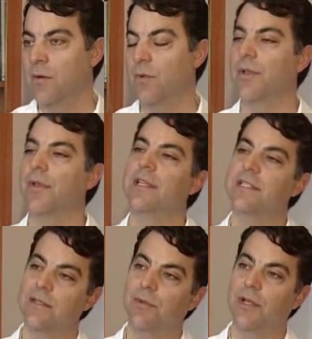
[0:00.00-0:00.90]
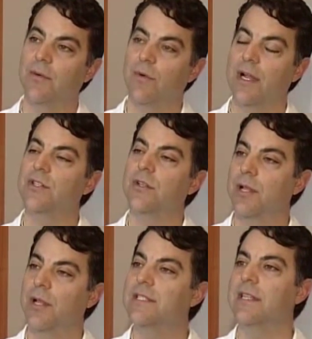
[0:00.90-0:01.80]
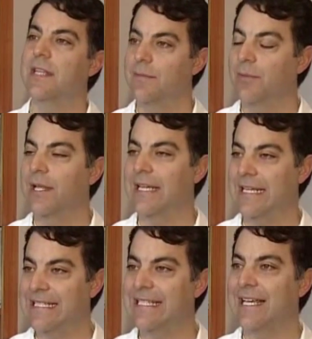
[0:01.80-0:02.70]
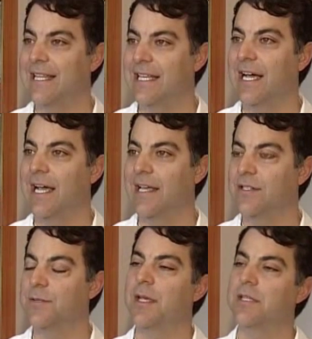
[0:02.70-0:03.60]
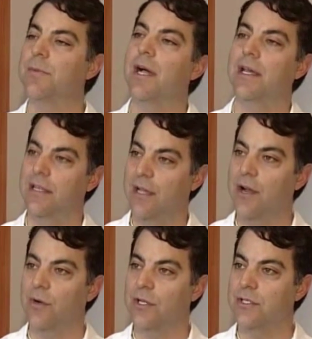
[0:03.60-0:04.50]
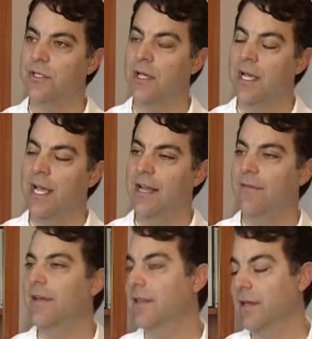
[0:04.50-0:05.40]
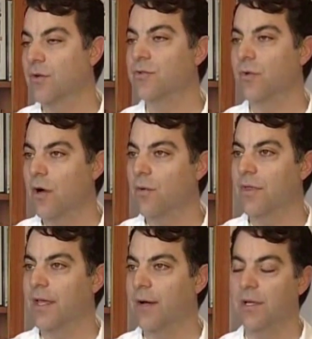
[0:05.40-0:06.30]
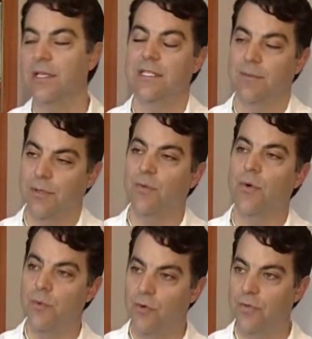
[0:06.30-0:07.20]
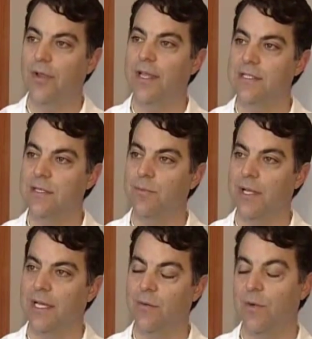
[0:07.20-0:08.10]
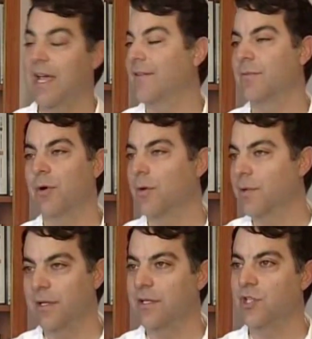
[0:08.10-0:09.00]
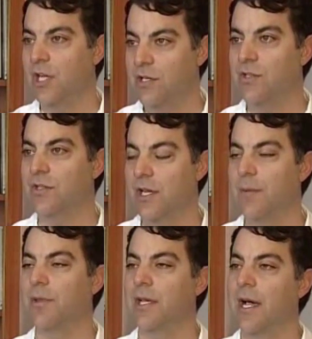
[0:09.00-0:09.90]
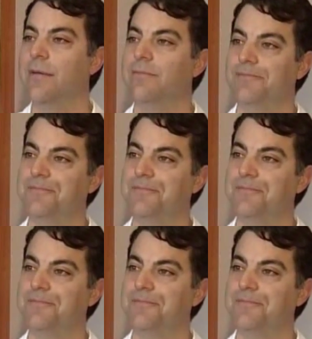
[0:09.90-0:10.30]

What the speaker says: With the lens implant, we're actually placing the implant inside the eye in a space behind the iris, and if anything goes wrong with that, we can simply remove the lens implant and we haven't permanently changed the shape of the eye.